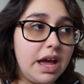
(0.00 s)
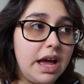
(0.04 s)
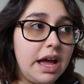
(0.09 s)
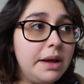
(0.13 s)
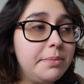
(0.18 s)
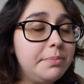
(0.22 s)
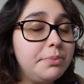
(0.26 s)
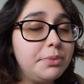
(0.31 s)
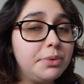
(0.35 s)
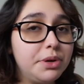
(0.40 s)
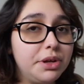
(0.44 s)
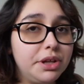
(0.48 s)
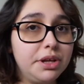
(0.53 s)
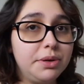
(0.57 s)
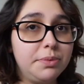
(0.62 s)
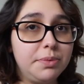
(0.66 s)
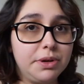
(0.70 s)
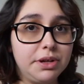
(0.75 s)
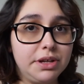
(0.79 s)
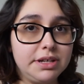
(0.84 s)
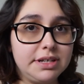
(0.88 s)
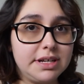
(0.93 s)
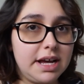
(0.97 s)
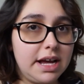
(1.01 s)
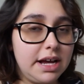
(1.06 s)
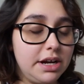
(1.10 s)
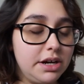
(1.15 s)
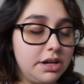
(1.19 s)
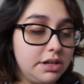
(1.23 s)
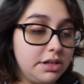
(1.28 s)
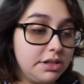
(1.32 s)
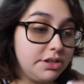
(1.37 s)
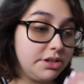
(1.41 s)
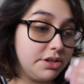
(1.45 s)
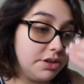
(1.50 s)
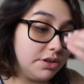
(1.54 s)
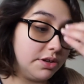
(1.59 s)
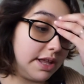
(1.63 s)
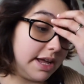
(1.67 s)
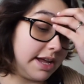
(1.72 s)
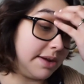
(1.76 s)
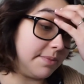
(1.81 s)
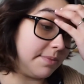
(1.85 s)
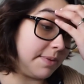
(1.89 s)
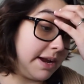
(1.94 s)
I'm really, really tired. So
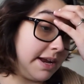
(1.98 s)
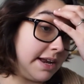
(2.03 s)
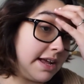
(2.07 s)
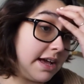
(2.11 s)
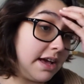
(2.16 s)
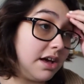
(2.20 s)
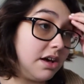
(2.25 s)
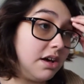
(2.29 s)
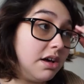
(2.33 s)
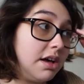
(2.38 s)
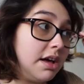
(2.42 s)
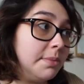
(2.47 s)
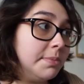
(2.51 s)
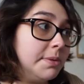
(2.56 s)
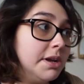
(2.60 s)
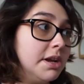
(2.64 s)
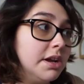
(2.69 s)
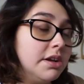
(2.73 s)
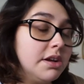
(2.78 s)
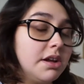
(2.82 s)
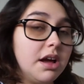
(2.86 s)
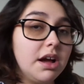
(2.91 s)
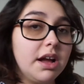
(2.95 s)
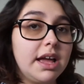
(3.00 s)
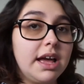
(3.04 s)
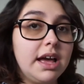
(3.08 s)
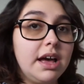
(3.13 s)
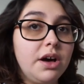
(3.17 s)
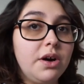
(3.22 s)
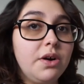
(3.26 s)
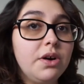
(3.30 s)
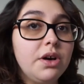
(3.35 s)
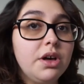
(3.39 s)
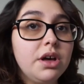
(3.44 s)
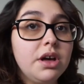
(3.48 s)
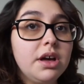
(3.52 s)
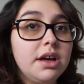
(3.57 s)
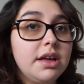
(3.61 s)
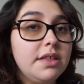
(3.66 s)
like right now I'm going to knock out